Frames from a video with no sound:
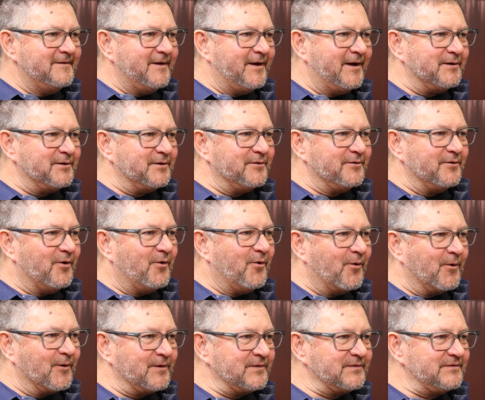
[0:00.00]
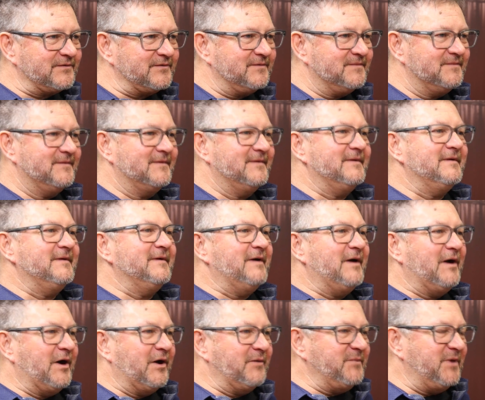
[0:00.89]
ahead of the horse.
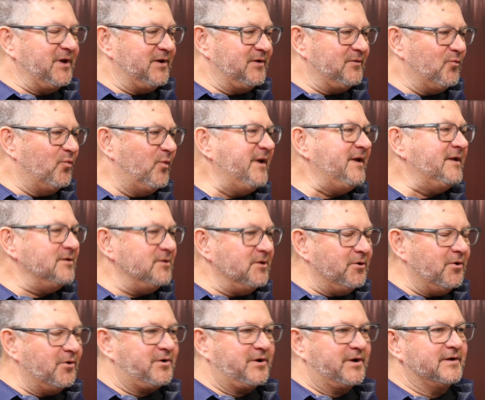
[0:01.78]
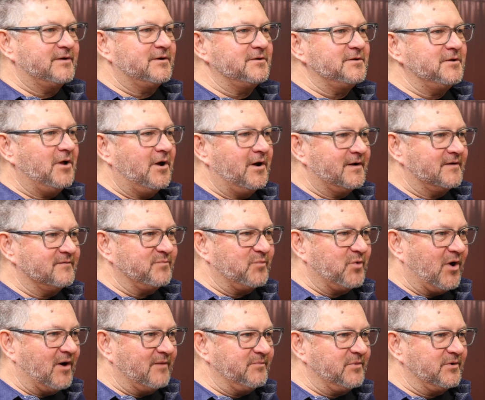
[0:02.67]
I mean, we look at a lot of
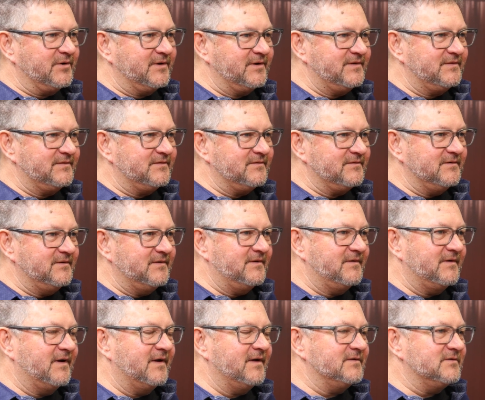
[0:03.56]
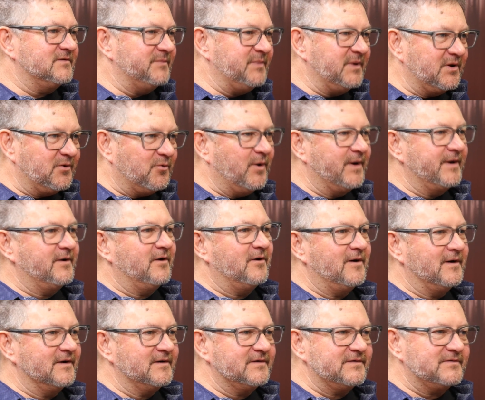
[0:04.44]
properties, and to be quite
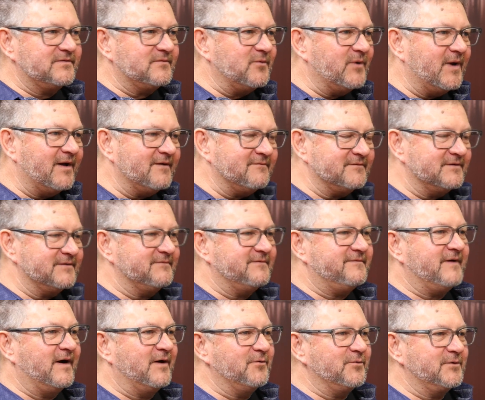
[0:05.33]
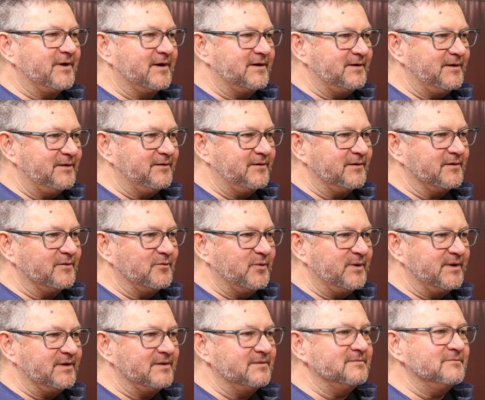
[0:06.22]
honest, we haven't found anything
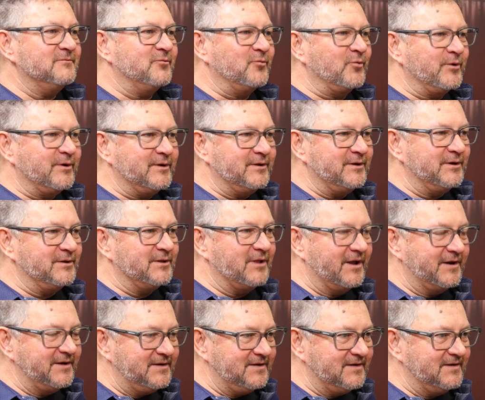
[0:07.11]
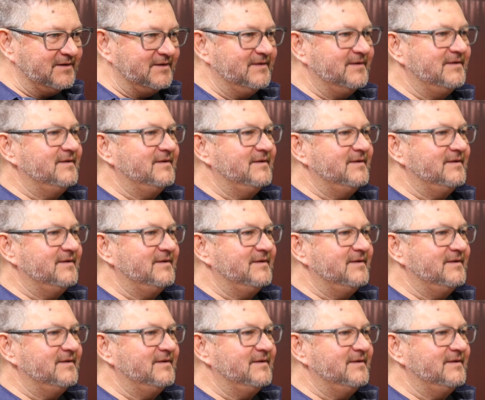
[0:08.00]
we really like.